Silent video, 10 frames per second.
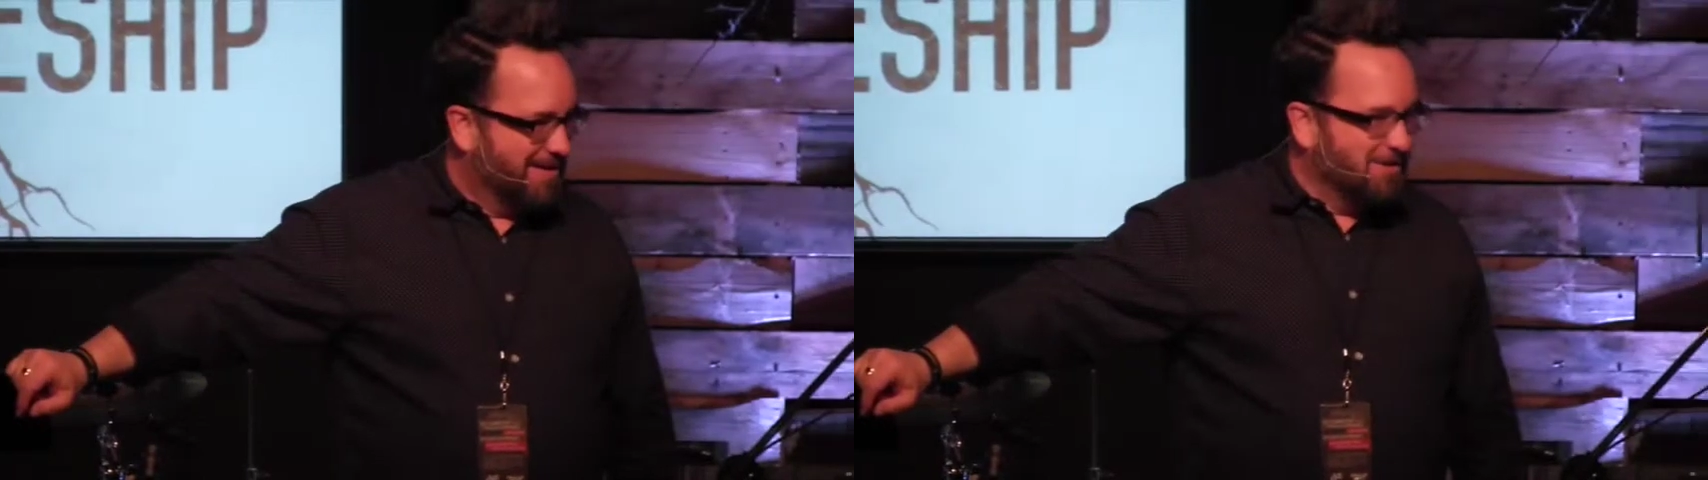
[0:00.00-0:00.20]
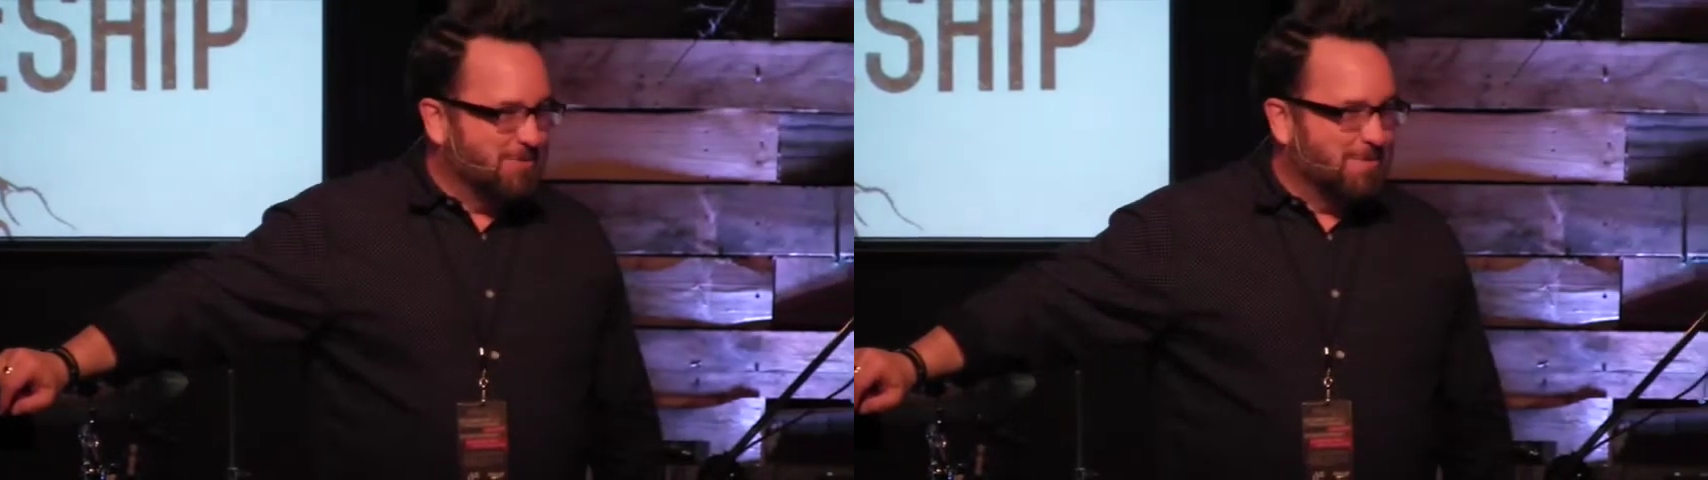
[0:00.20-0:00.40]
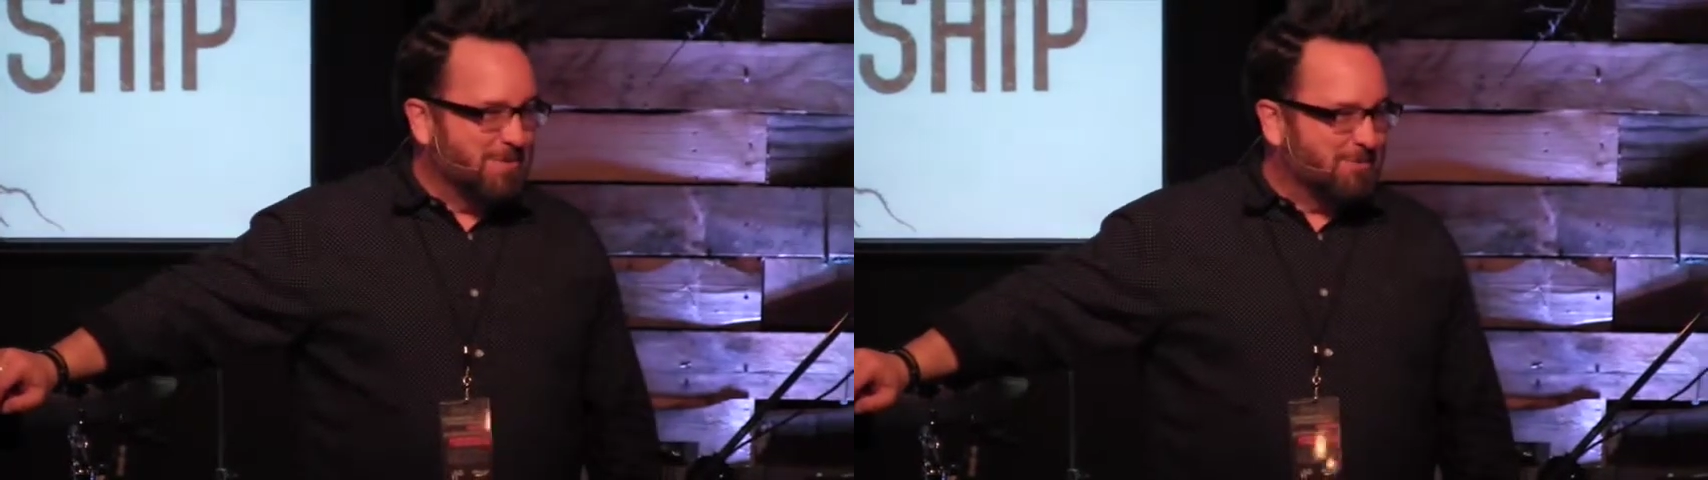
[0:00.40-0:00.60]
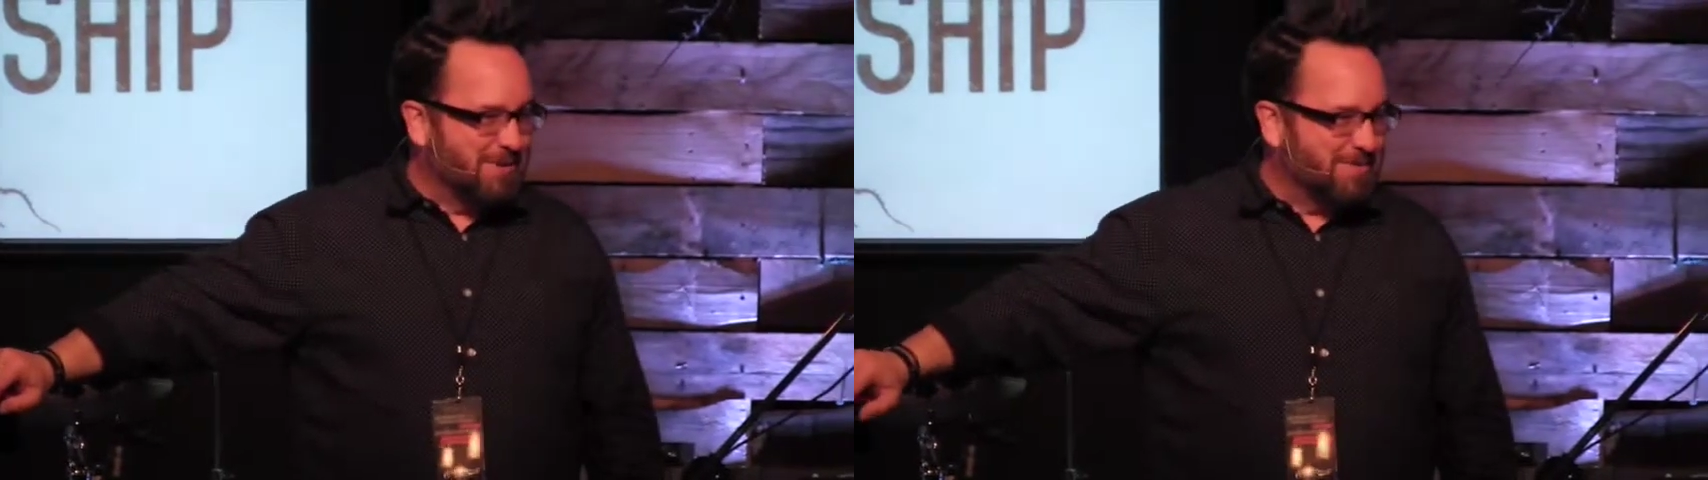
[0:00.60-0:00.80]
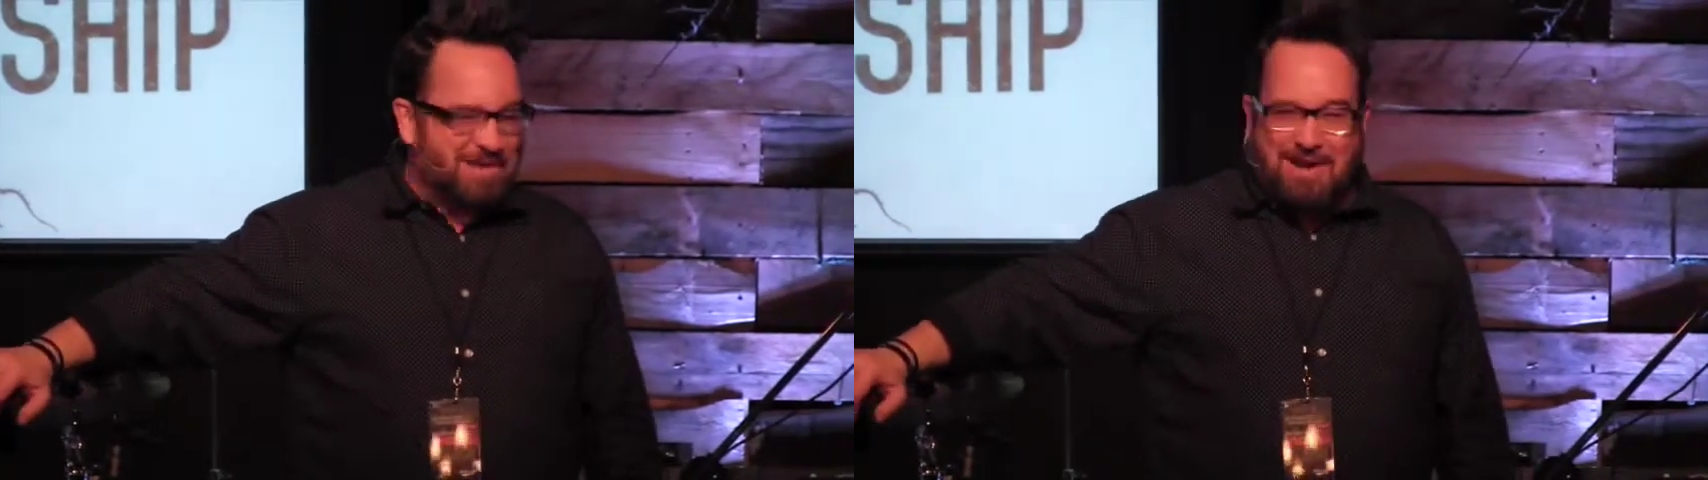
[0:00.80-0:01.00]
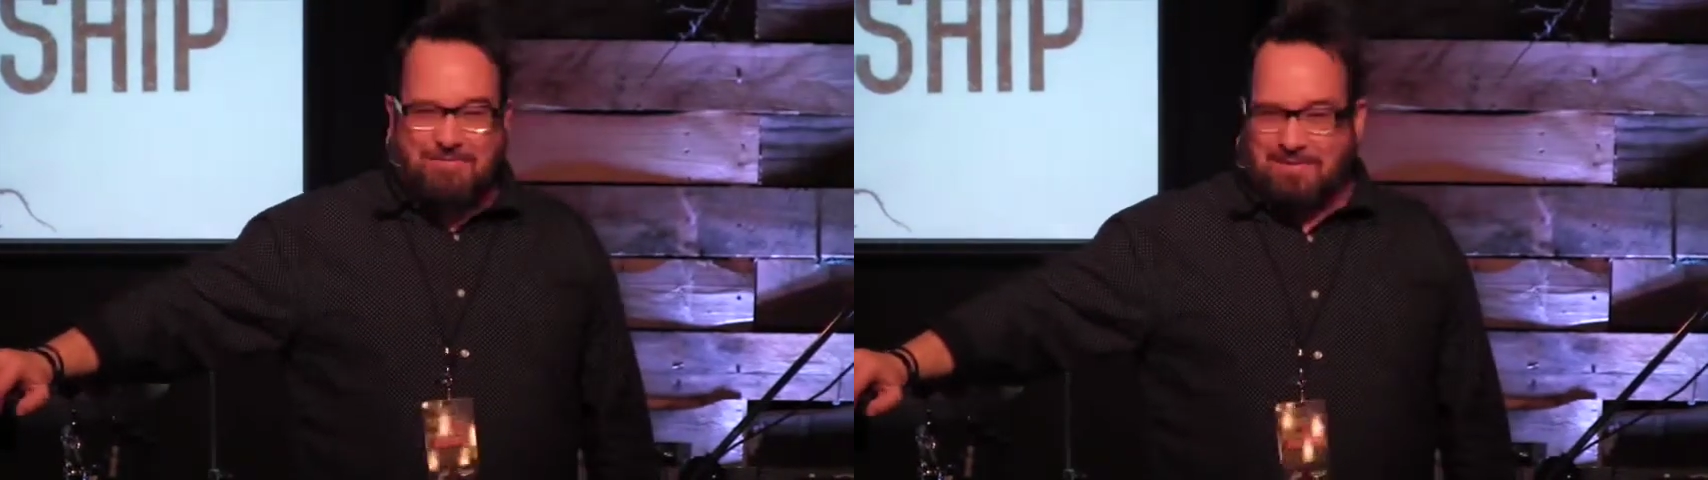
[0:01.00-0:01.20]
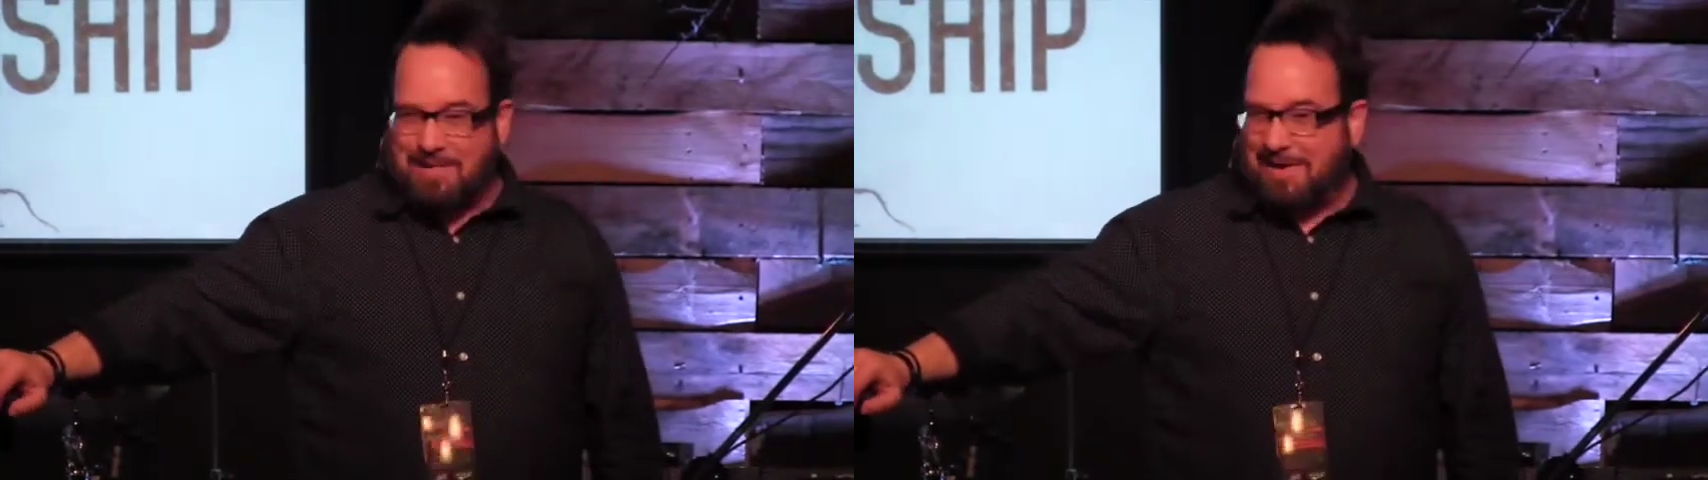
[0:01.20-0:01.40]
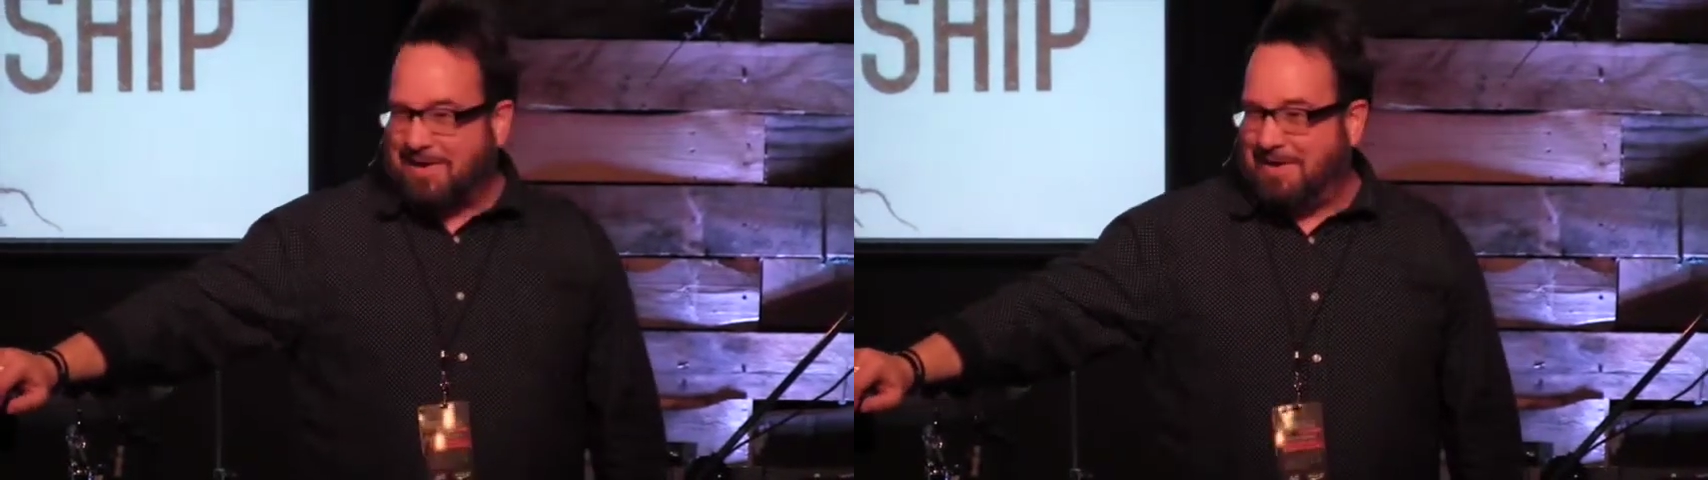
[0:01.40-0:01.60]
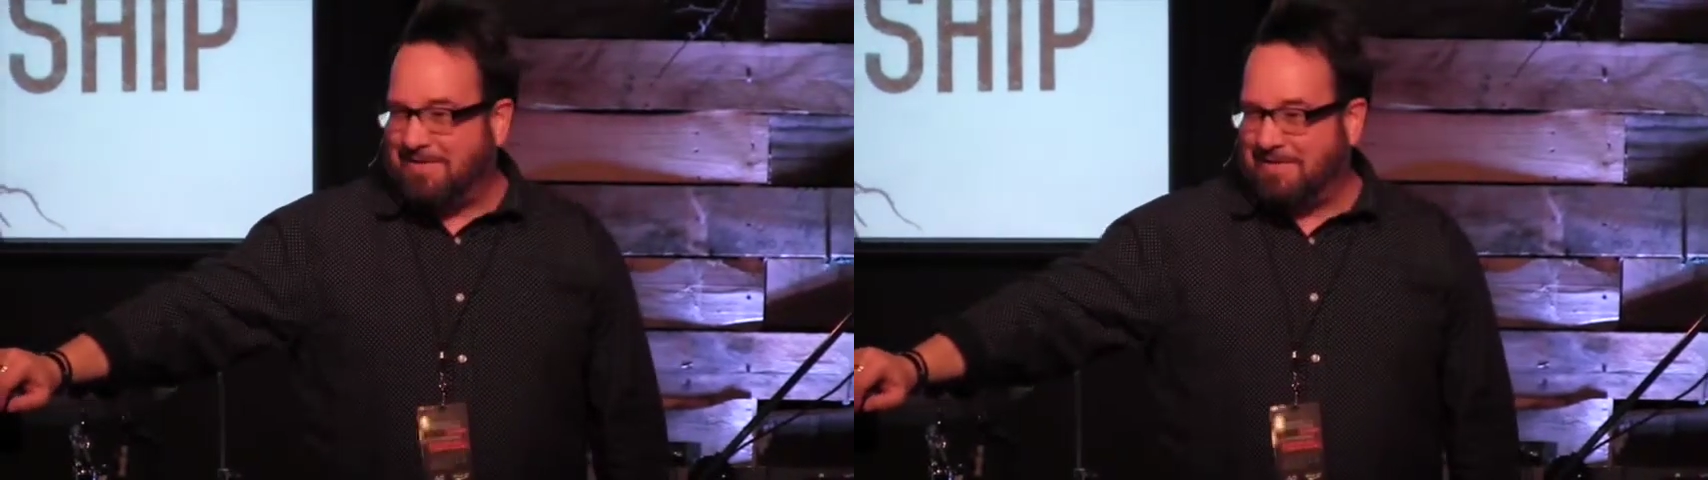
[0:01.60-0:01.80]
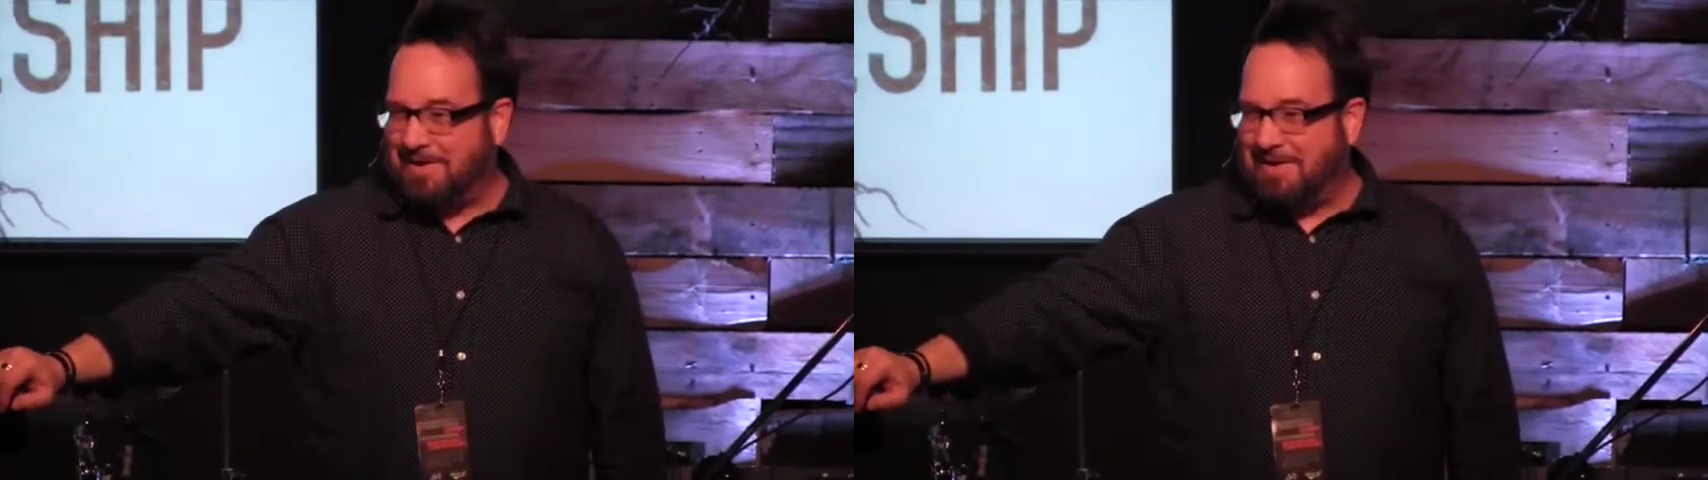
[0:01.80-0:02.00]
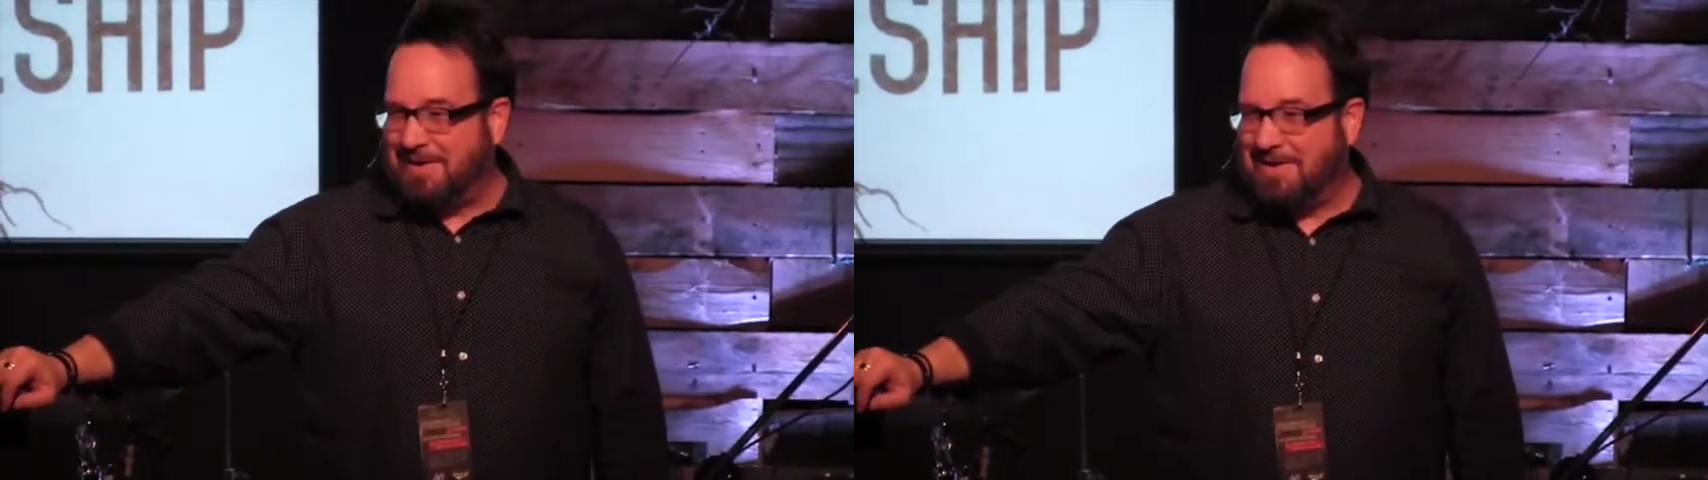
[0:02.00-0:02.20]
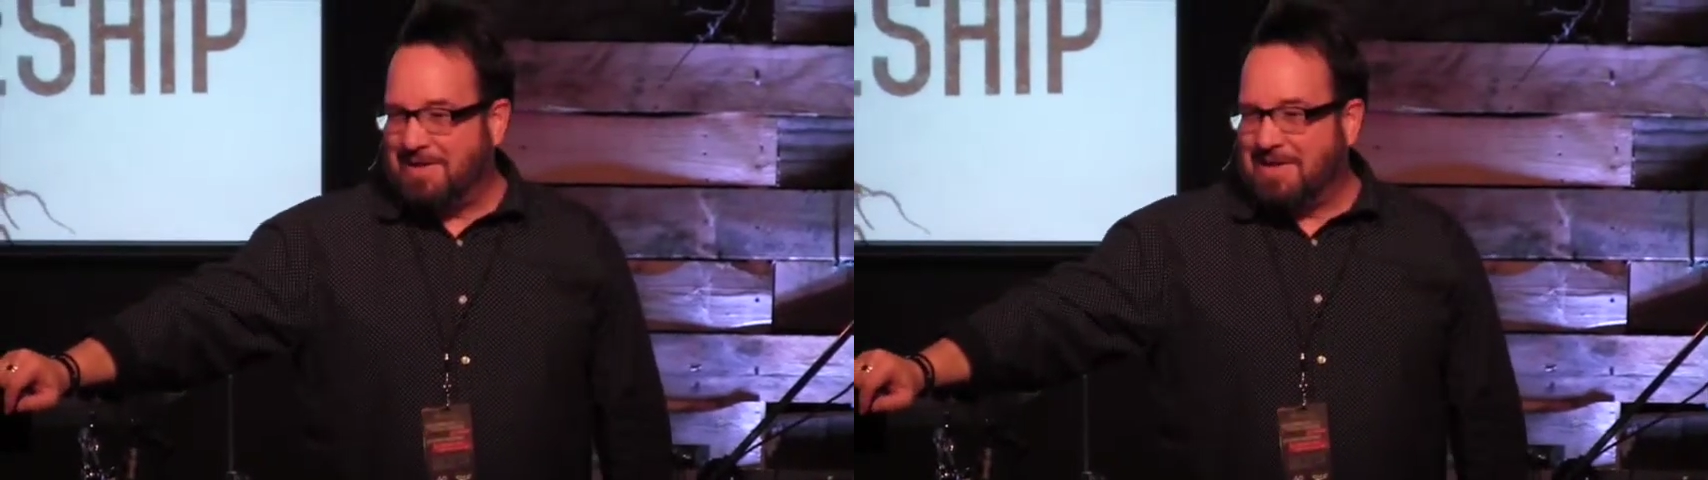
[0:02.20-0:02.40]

You just want to be friends with everybody, right?